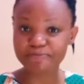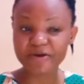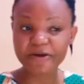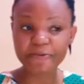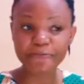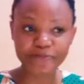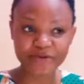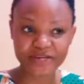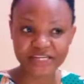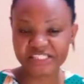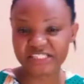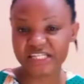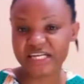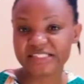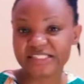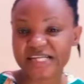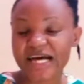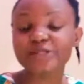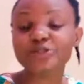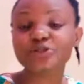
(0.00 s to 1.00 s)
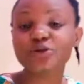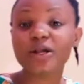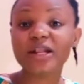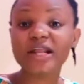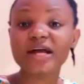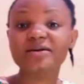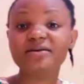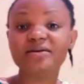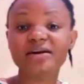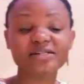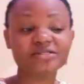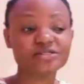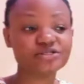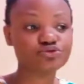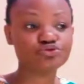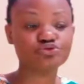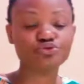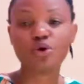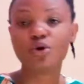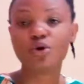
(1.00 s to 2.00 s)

be patient and tolerant to